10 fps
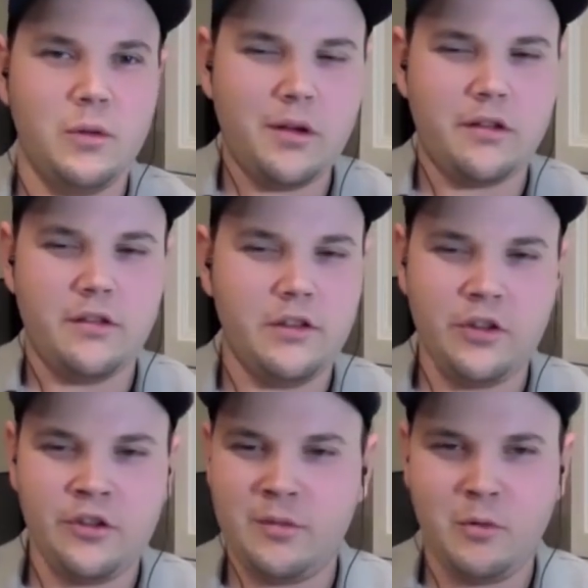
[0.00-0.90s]
What was the, the
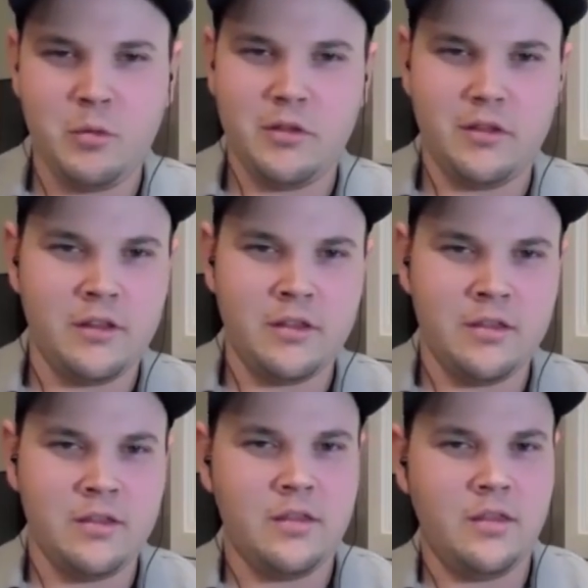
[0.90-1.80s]
changing moment then?
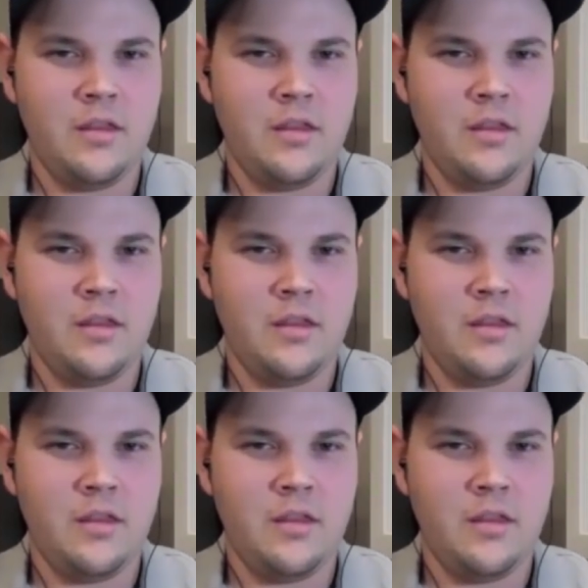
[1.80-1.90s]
